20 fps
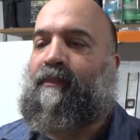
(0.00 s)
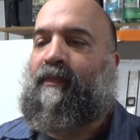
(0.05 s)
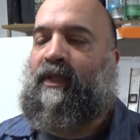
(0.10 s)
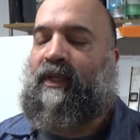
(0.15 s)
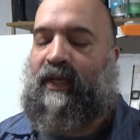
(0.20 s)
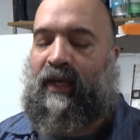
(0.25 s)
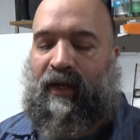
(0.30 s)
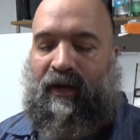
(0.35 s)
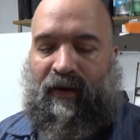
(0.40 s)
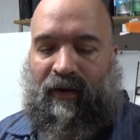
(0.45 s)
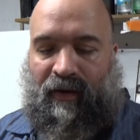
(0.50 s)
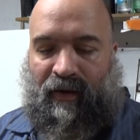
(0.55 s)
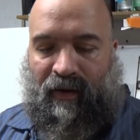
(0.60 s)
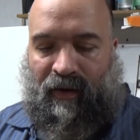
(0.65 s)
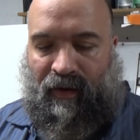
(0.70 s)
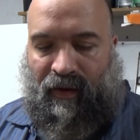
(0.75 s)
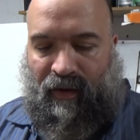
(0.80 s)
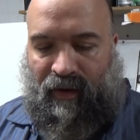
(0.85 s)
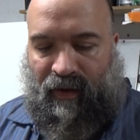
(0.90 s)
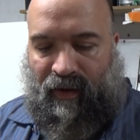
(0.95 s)
gear.
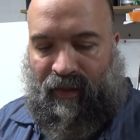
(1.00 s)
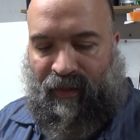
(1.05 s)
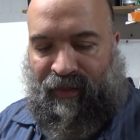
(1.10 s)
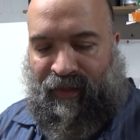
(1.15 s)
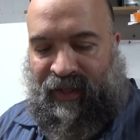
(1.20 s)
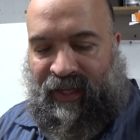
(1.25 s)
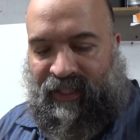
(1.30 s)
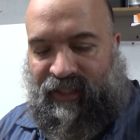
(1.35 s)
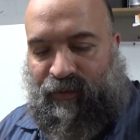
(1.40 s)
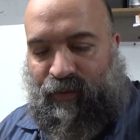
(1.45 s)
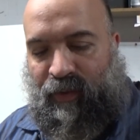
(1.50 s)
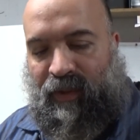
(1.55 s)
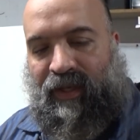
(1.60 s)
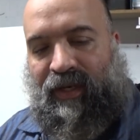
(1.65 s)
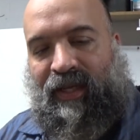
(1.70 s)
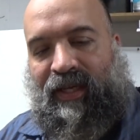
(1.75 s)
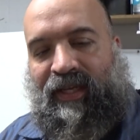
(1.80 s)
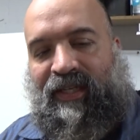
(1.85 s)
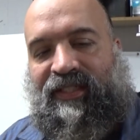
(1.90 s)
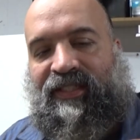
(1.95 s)
This
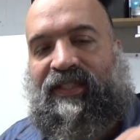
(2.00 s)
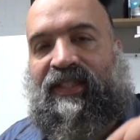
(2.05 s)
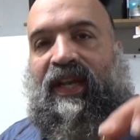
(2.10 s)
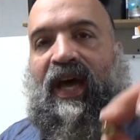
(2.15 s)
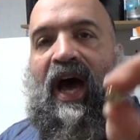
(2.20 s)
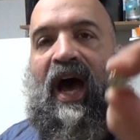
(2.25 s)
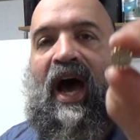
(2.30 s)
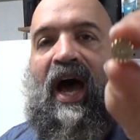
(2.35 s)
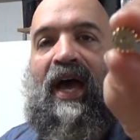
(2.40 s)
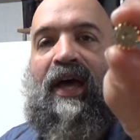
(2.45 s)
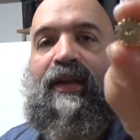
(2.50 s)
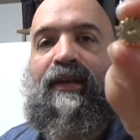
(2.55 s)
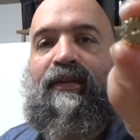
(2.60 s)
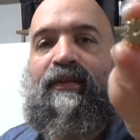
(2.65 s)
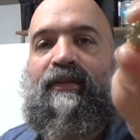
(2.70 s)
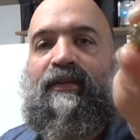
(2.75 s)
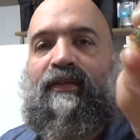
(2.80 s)
one is not.